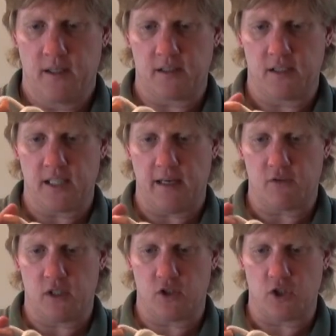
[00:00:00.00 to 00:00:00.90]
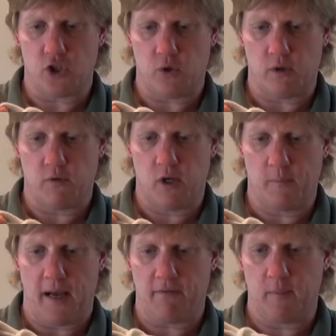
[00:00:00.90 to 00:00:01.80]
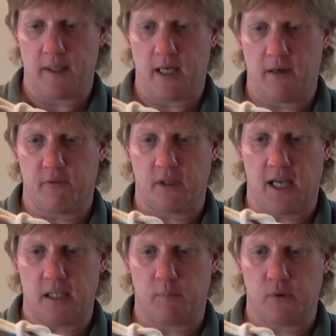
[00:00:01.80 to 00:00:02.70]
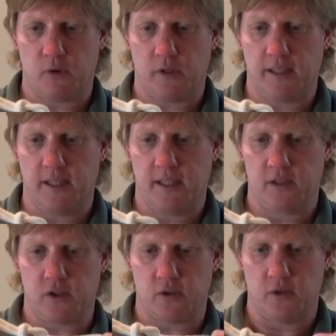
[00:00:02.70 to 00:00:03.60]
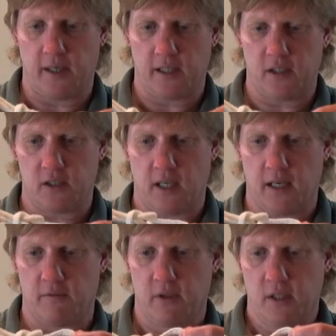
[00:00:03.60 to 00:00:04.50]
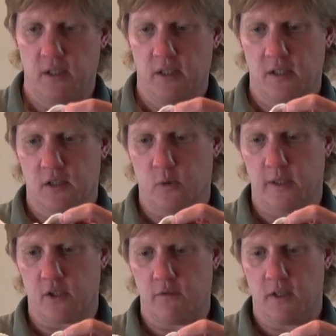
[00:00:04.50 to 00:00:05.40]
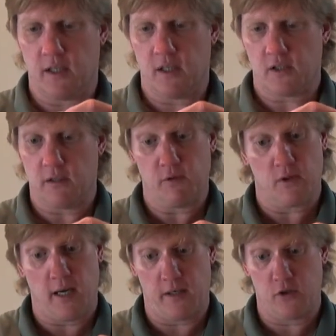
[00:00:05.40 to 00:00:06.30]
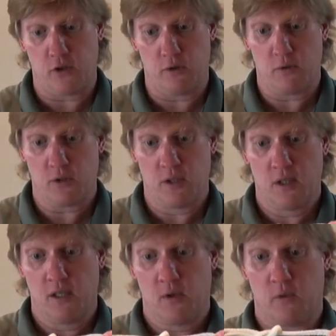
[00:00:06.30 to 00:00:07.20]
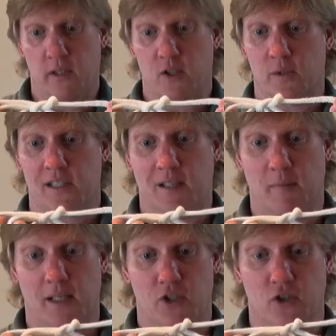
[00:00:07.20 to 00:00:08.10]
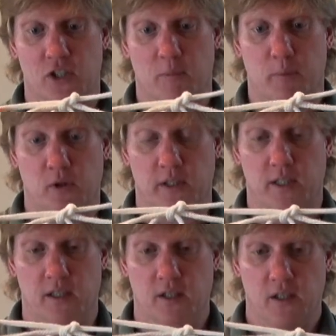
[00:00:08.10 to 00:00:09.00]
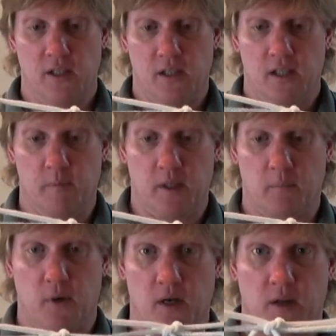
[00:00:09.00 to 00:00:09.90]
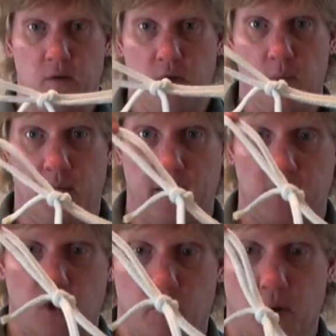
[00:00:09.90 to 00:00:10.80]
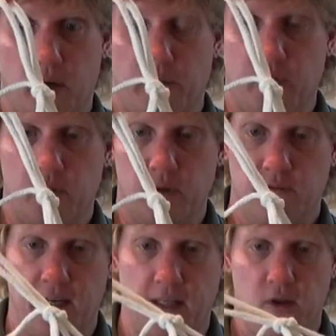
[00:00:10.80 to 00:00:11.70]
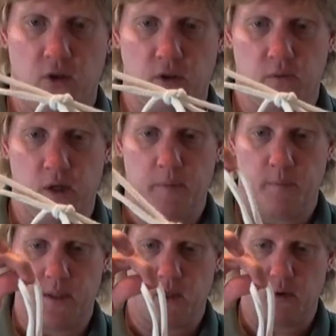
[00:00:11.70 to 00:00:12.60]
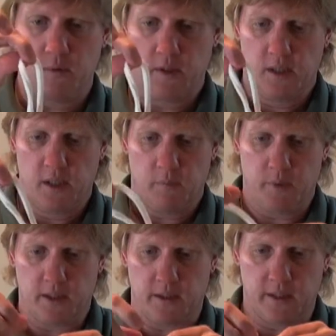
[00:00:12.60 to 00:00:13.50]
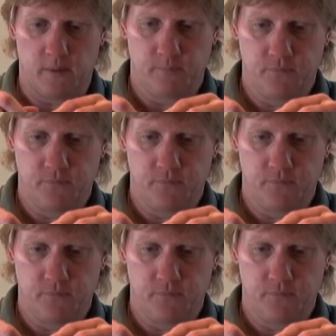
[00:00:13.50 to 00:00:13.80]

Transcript: But since I have such a short rope, I have to be careful not to pull the ends through. I can just kind of twist. You've done this if you tie shoes, where you twist and make sure you're pulling the middle part of the rope, not the lower part through. If I had a longer rope, it'd be no big deal.